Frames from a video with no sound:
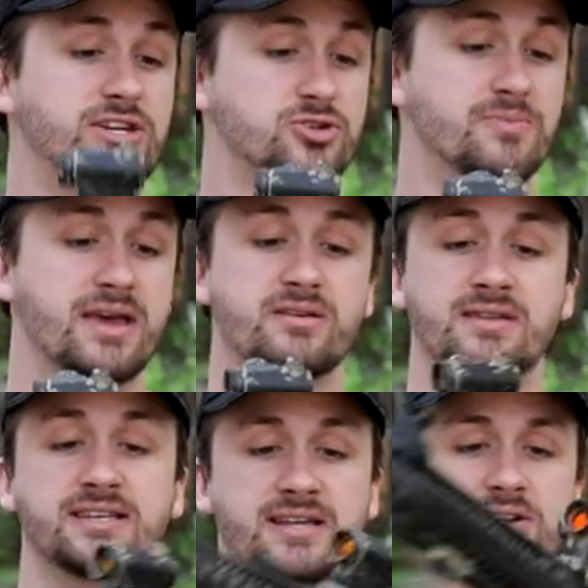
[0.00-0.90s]
they do make
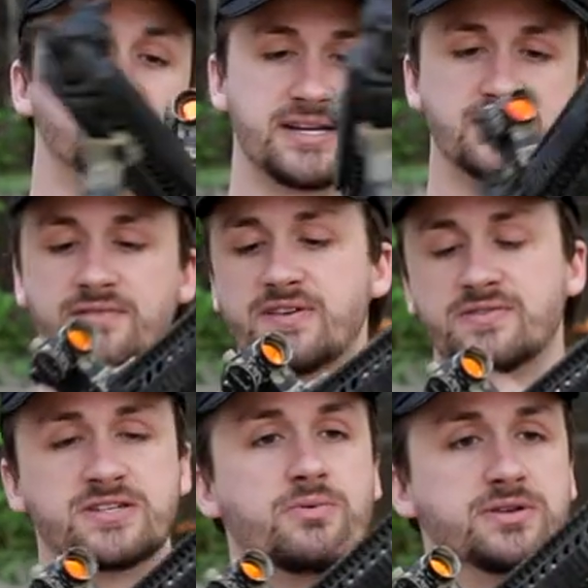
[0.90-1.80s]
nice iron sights, and the
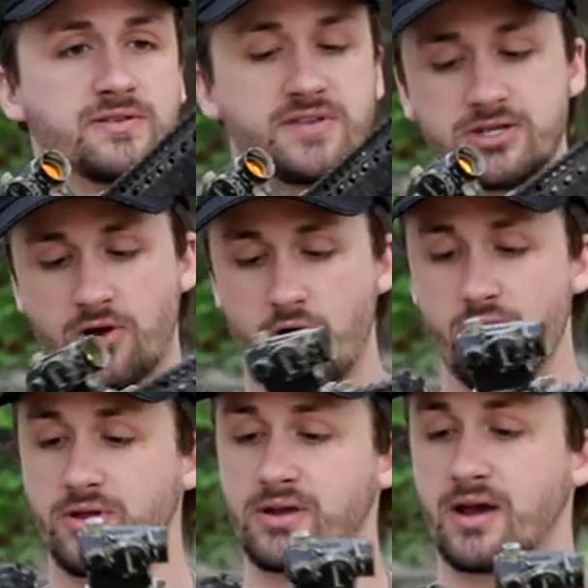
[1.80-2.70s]
VFC ones of these are
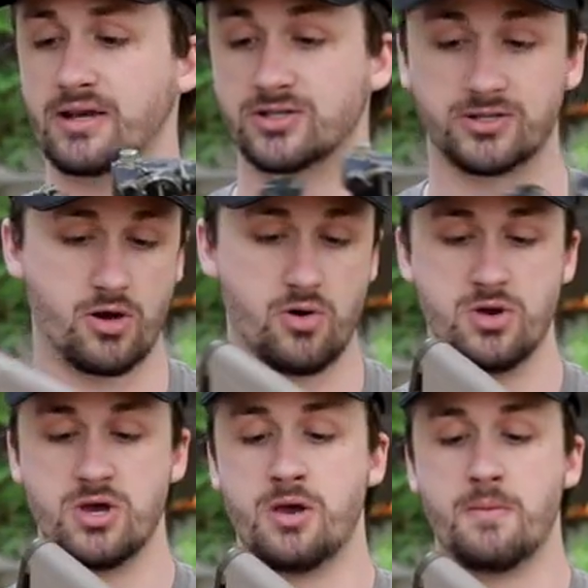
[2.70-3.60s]
really nice, so
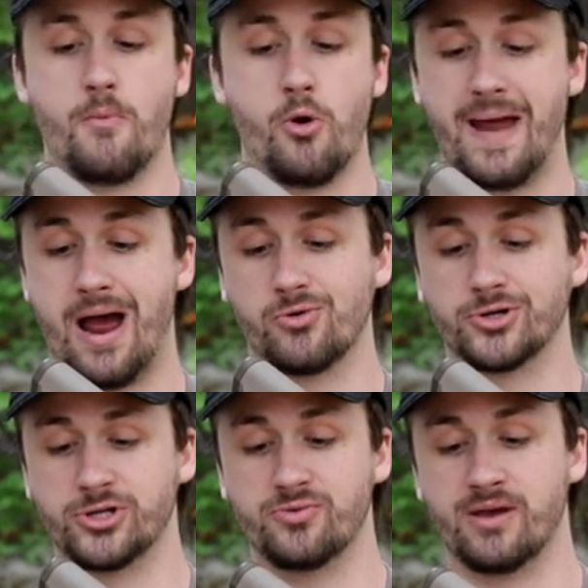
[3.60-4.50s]
more
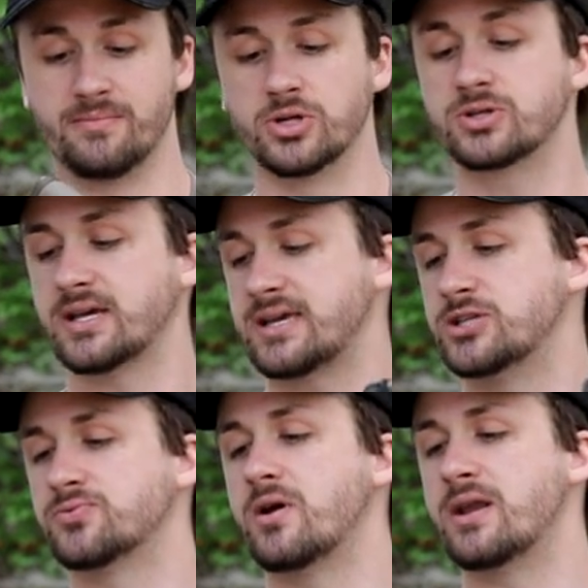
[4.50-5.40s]
power to him. Looks like
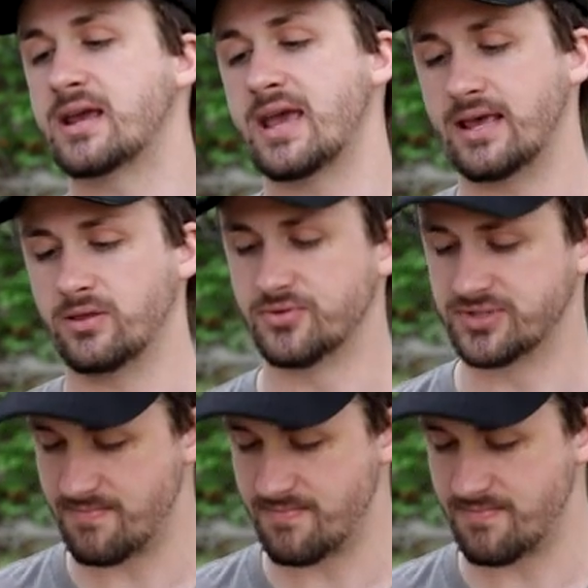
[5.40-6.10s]
he's running a little